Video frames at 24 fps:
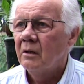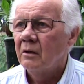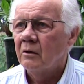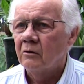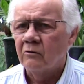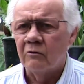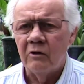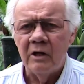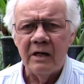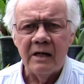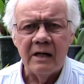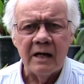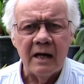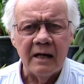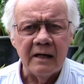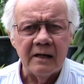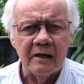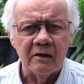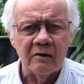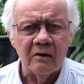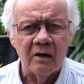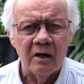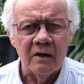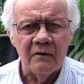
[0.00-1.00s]

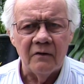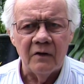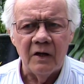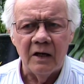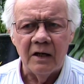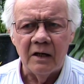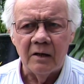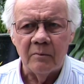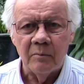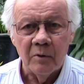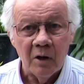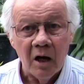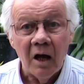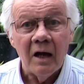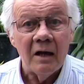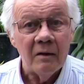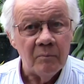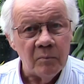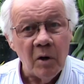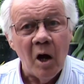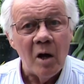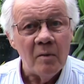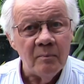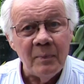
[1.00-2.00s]
Greenacre, I think, but
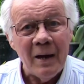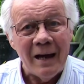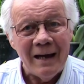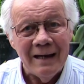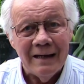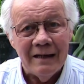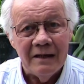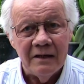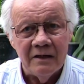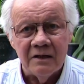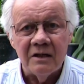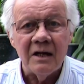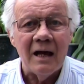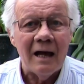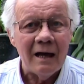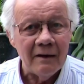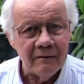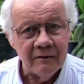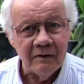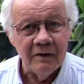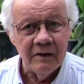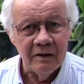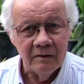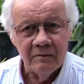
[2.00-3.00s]
I paid to
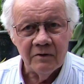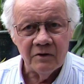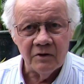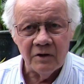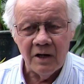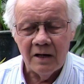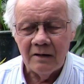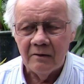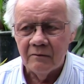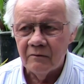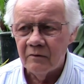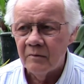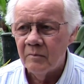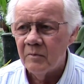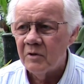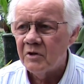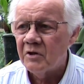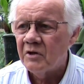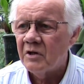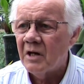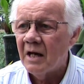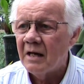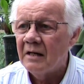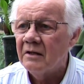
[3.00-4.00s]
have it sent from the
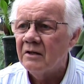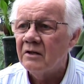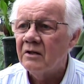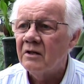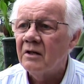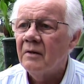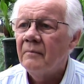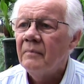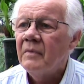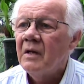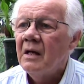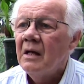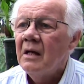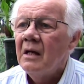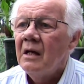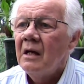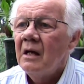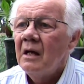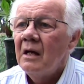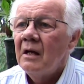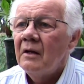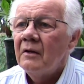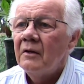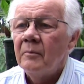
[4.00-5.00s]
States.
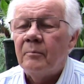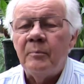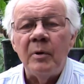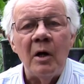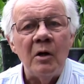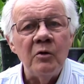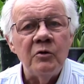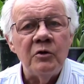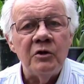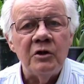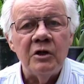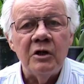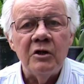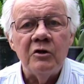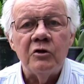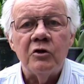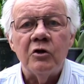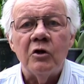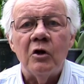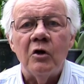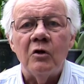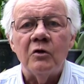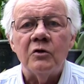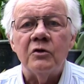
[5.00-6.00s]
The postage
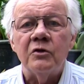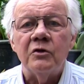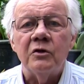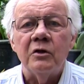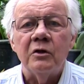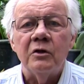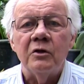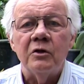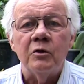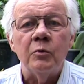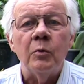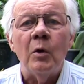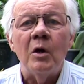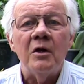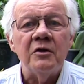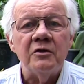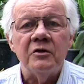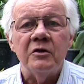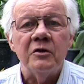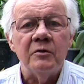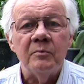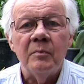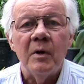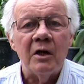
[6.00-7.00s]
cost
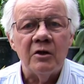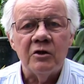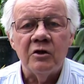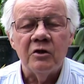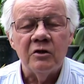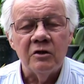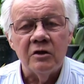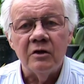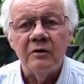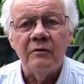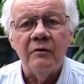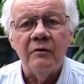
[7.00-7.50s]
twice as much as the